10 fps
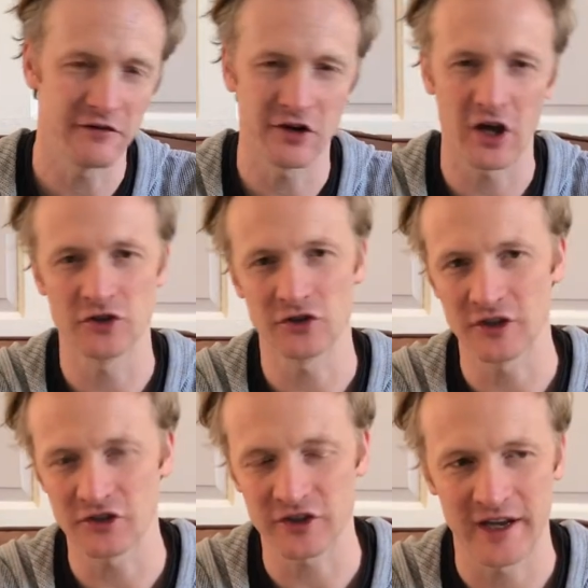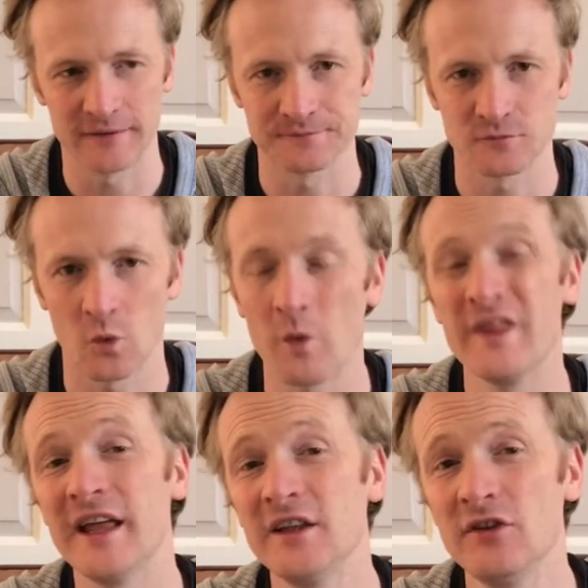ago so it doesn't count. What we
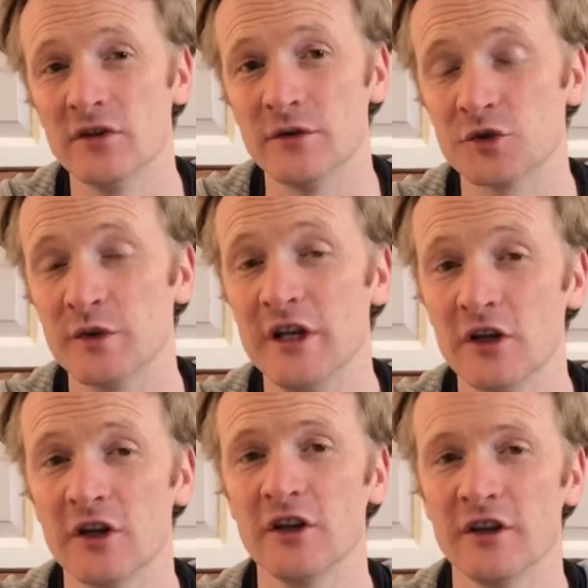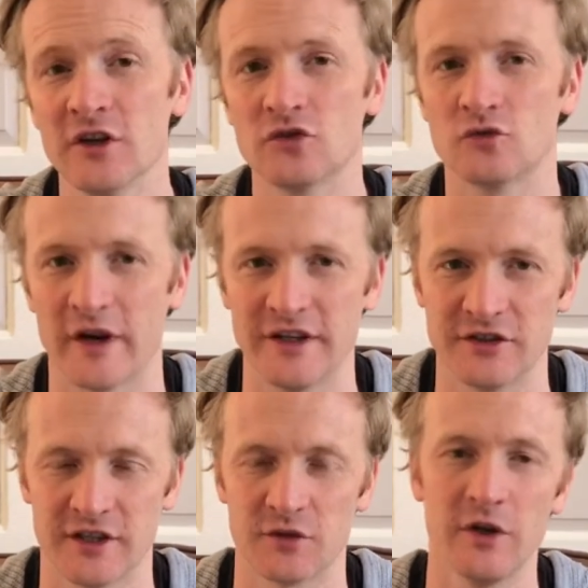then do is we look at those
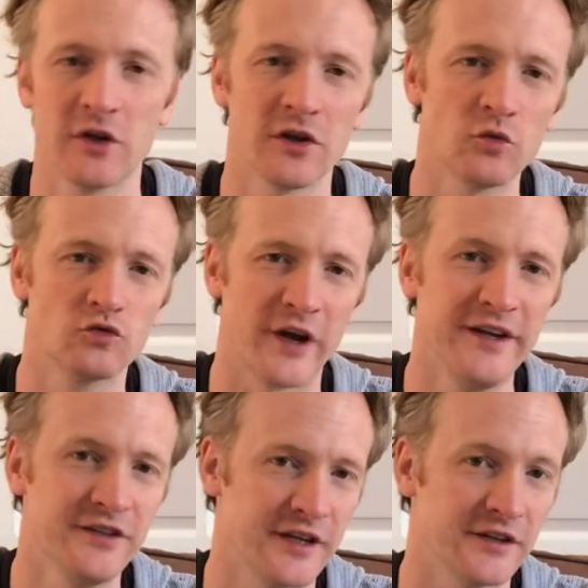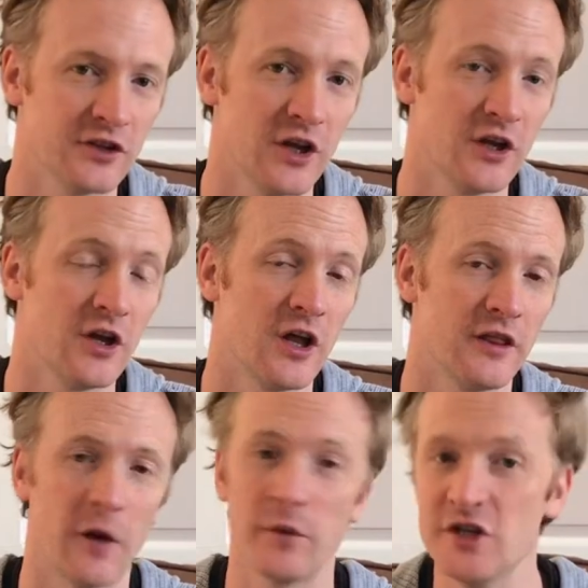races and we look at the ratings
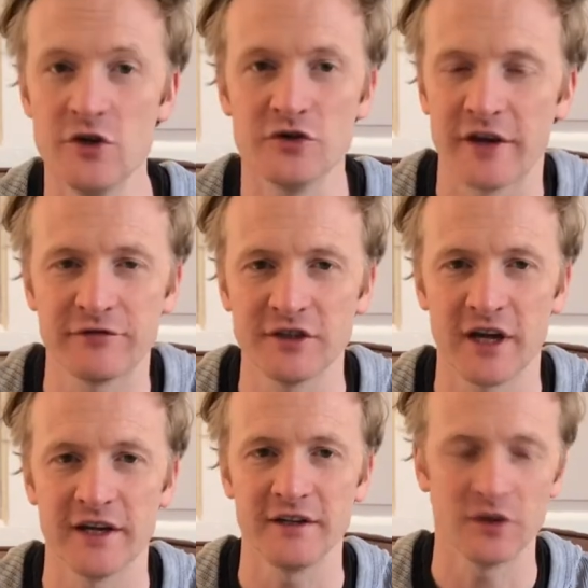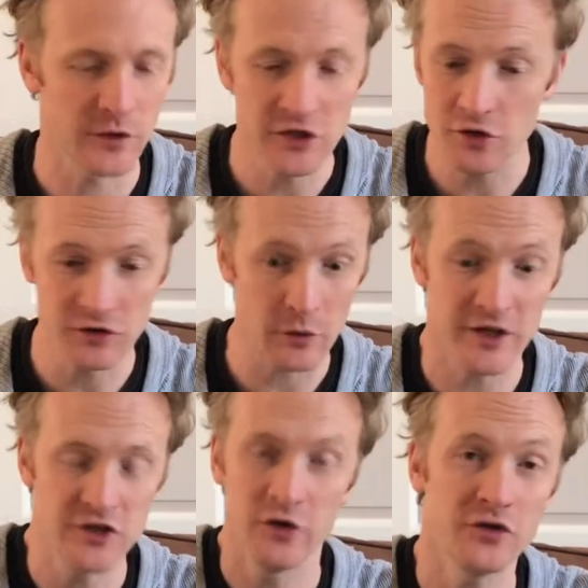that we use every day, that
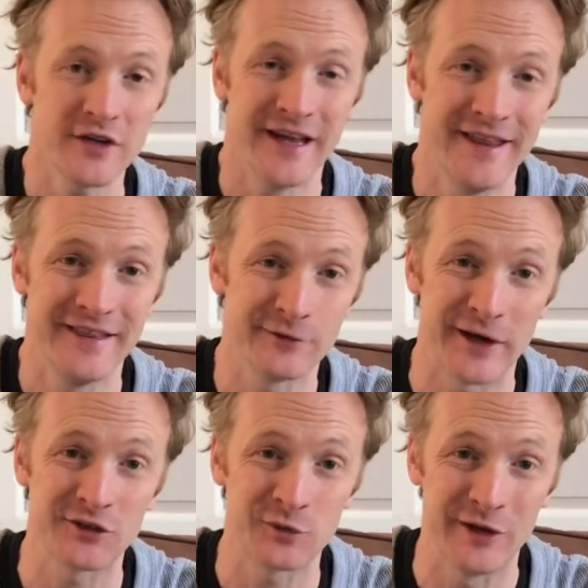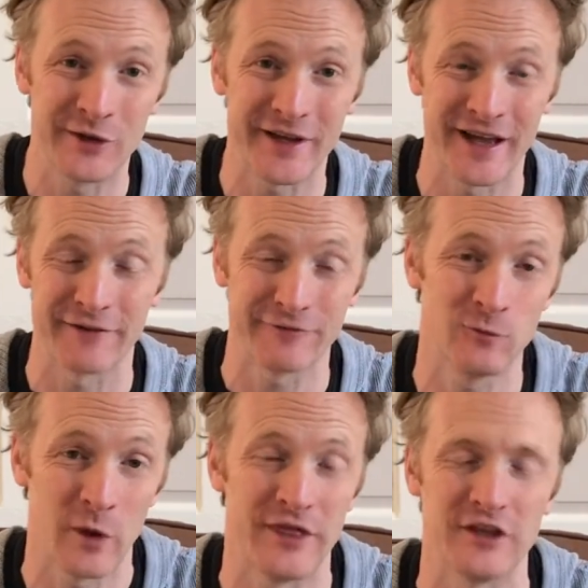we're using in the race we're looking at
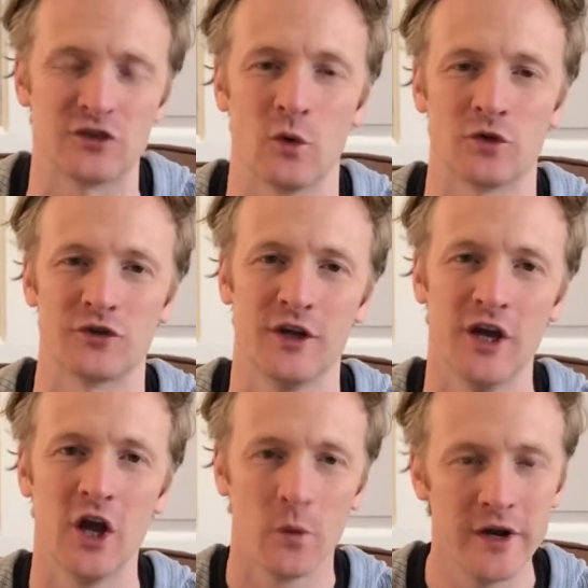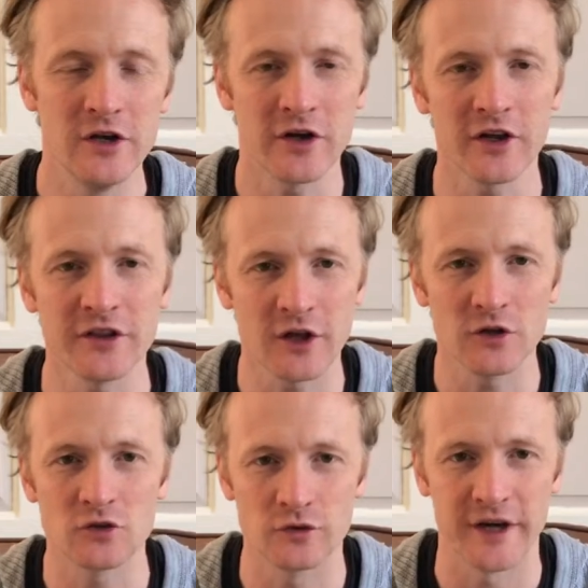with this horse. We look at
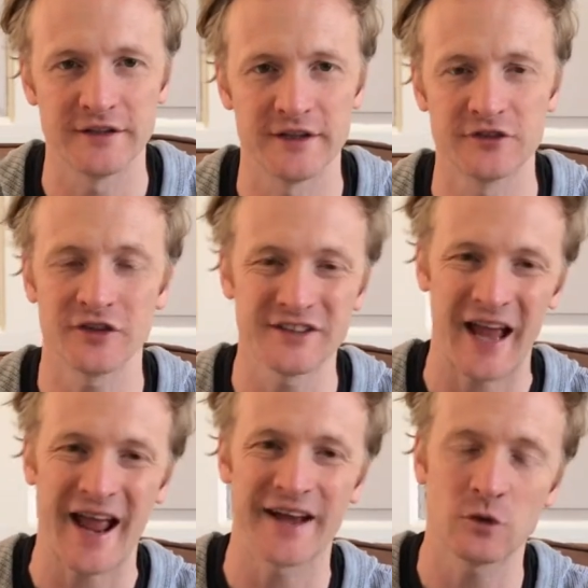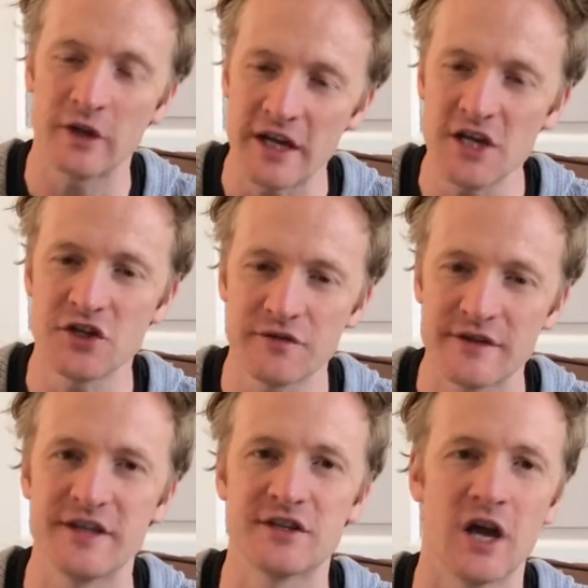those ratings that it's had on each of
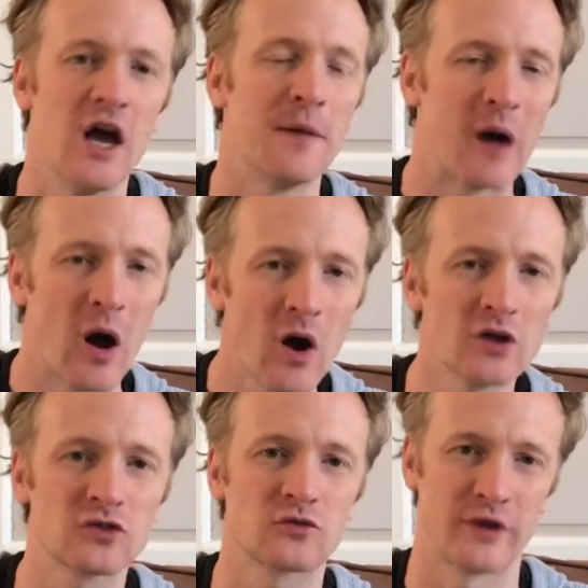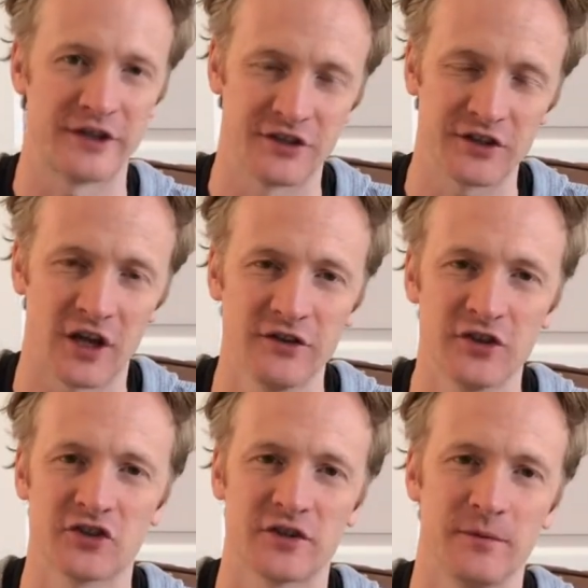these past races under
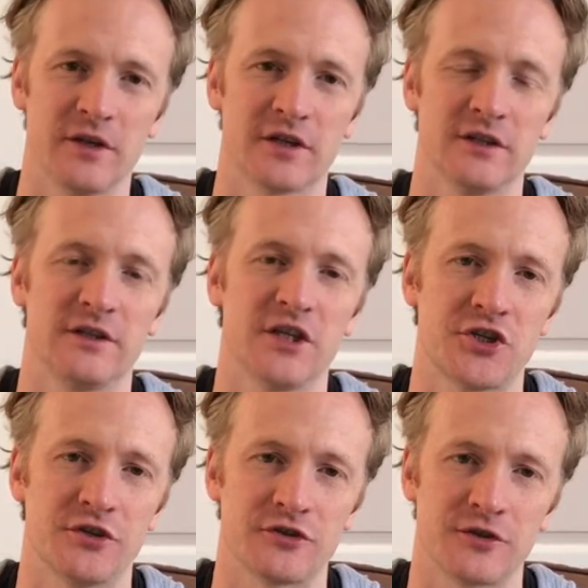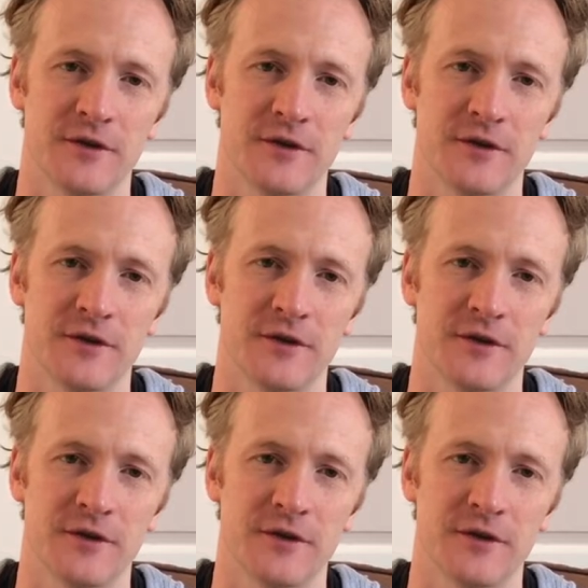similar conditions.